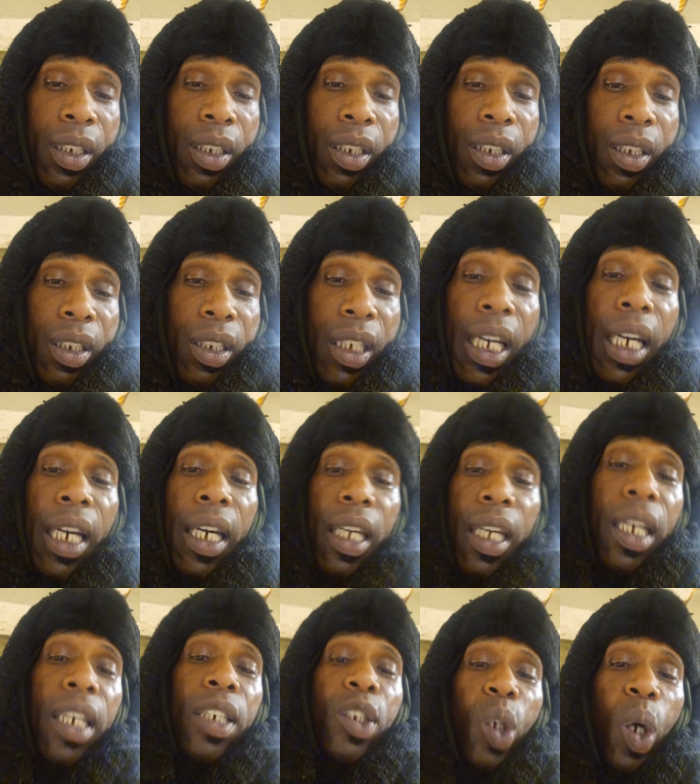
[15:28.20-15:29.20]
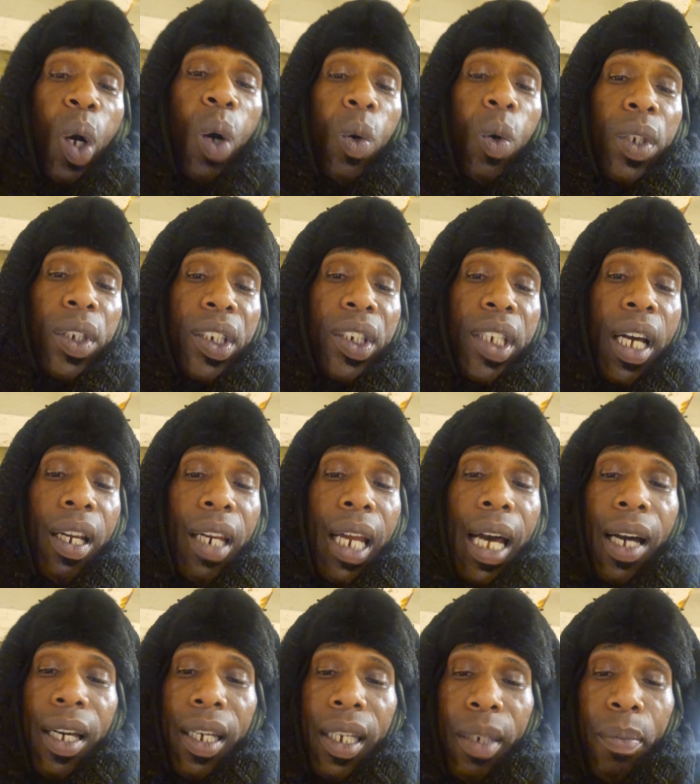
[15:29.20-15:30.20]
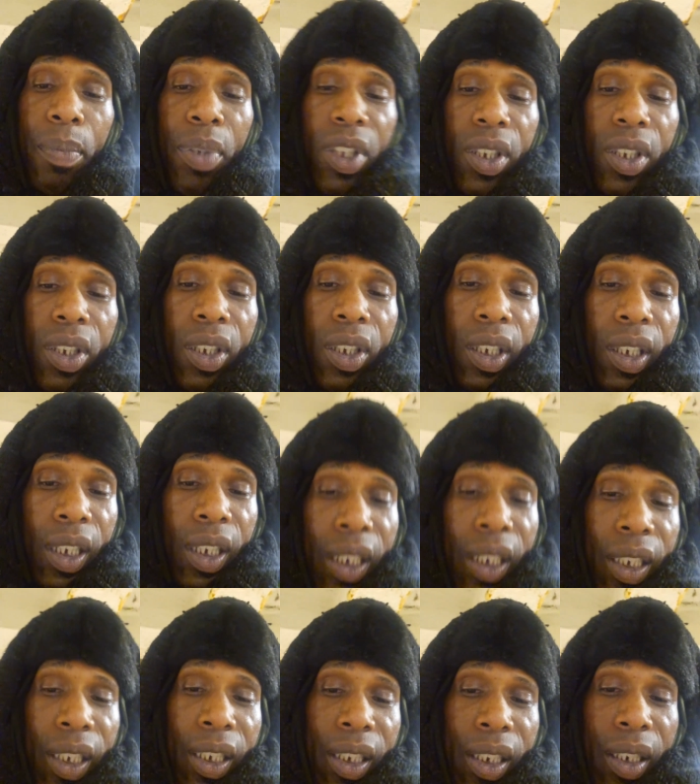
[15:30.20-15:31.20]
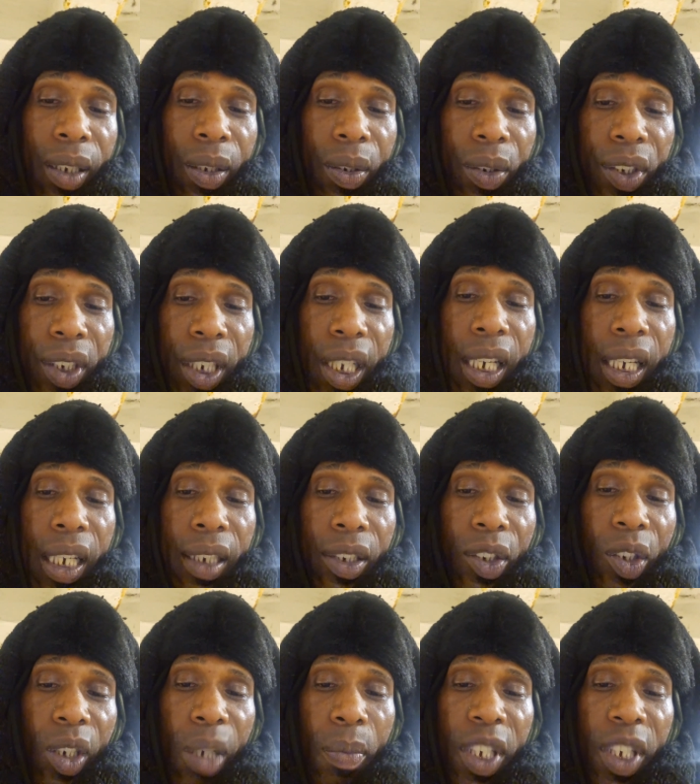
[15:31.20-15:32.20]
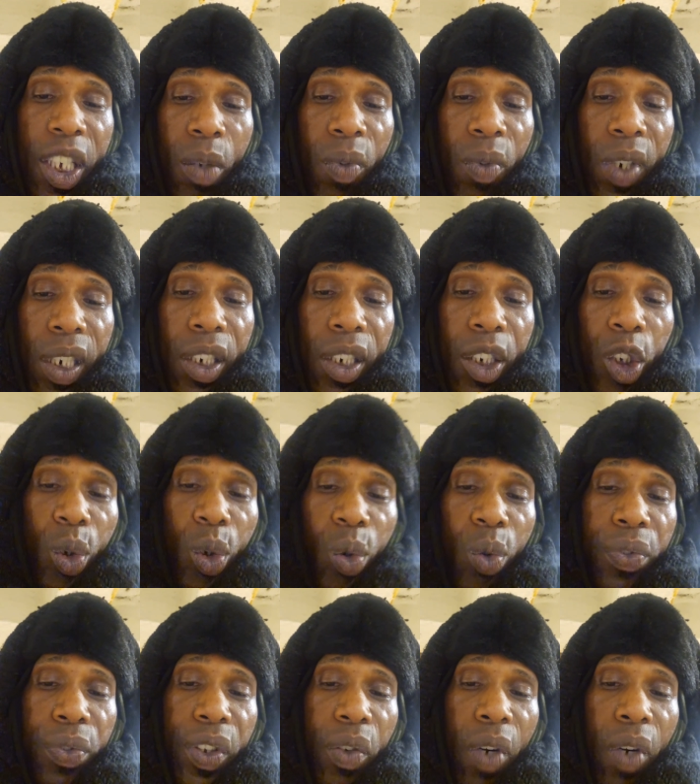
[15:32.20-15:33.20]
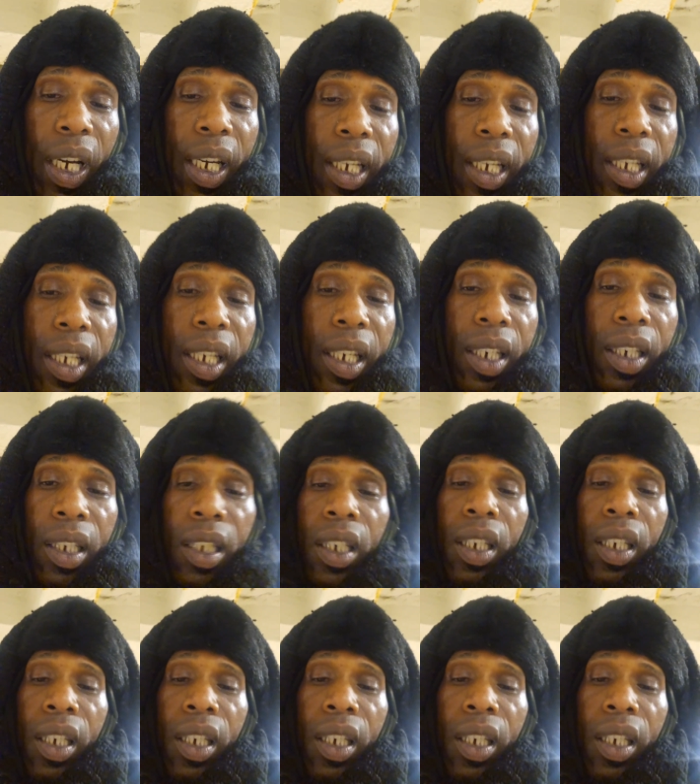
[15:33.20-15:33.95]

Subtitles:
Yeah, it's cold as hell out here, B. You know what I'm saying? So let me get rid of this goofy right here.